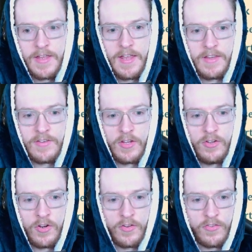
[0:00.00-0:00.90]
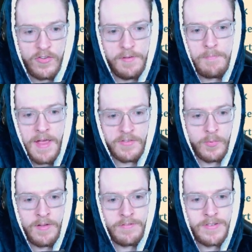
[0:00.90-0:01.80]
is that you can see best
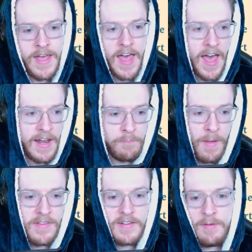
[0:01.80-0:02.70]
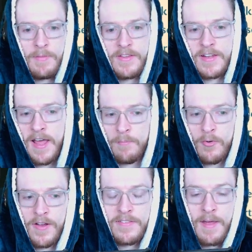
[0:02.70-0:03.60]
with, and it basically means that it
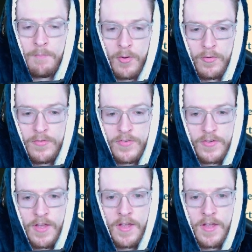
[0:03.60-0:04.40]
upgrades their moves.